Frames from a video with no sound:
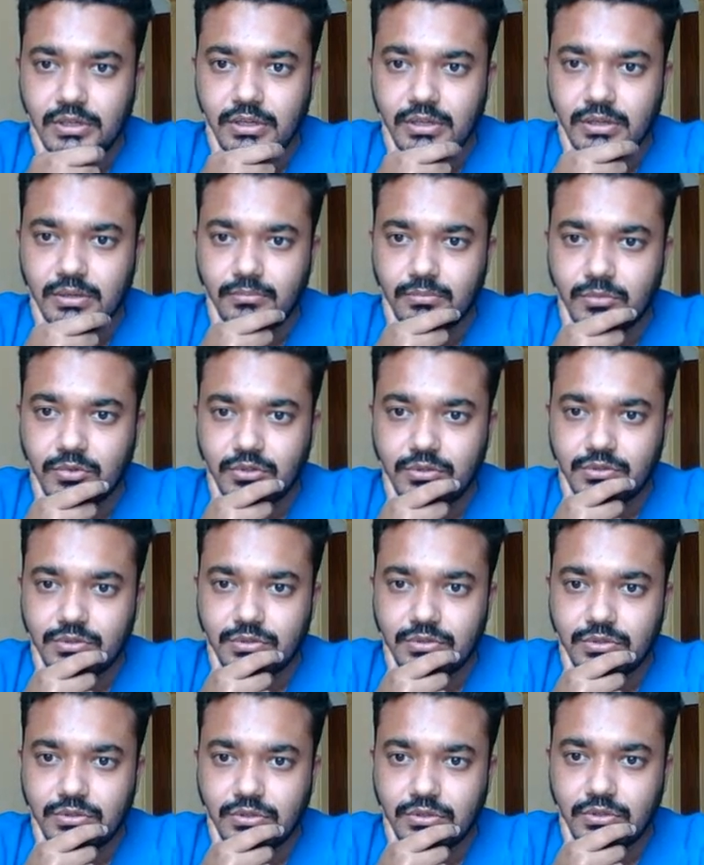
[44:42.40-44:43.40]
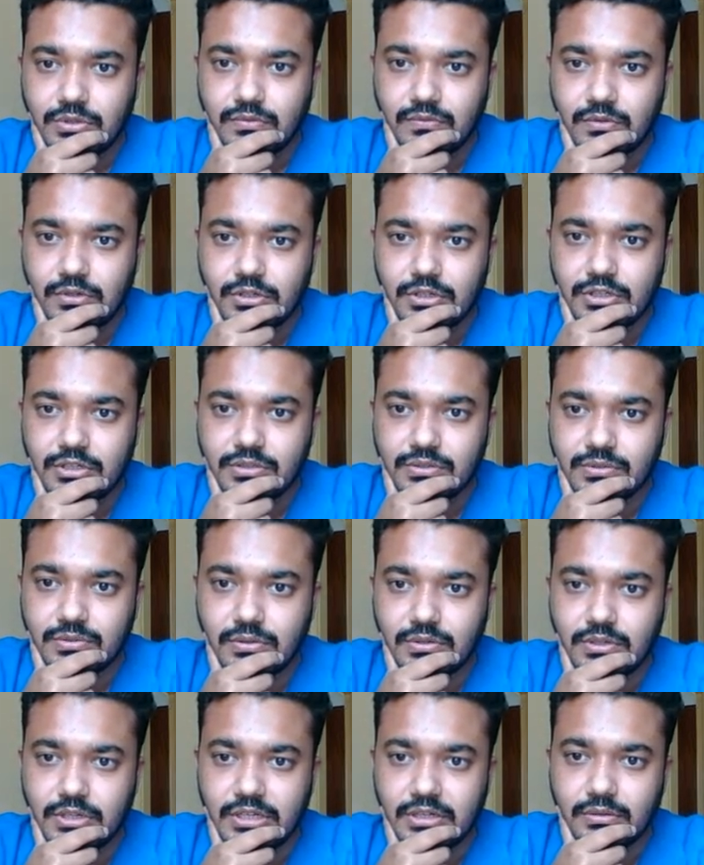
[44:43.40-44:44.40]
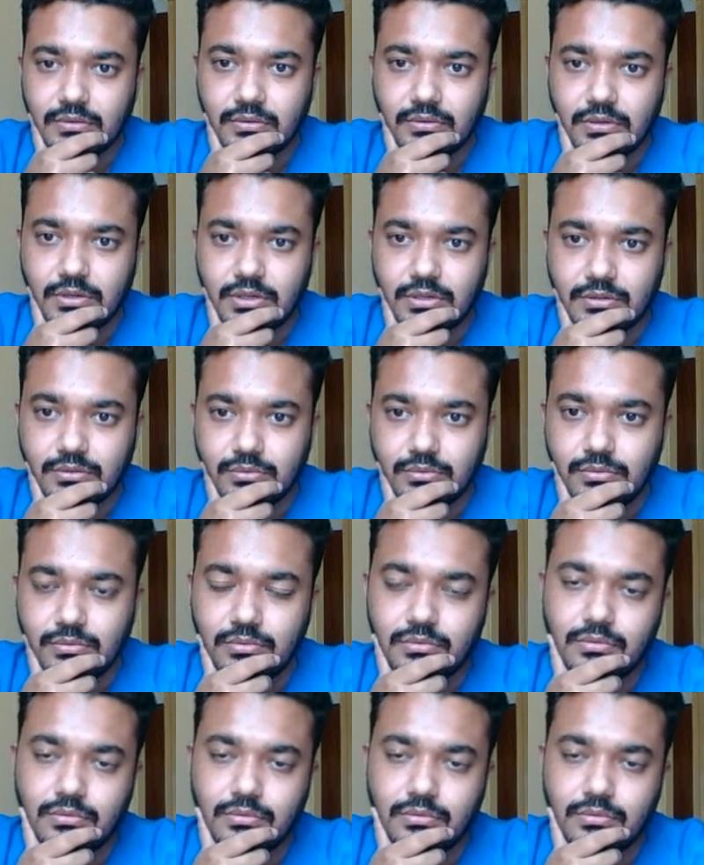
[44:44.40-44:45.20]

I'm not sure what he's gonna do.